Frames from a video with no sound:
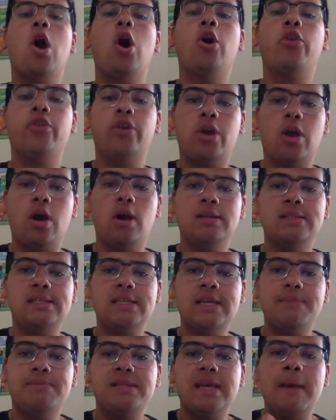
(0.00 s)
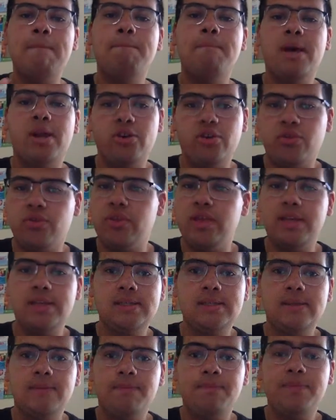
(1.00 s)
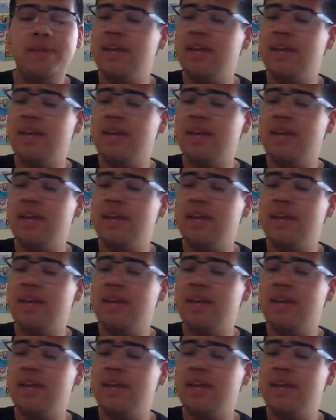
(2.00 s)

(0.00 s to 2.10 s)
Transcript: other concepts and better things.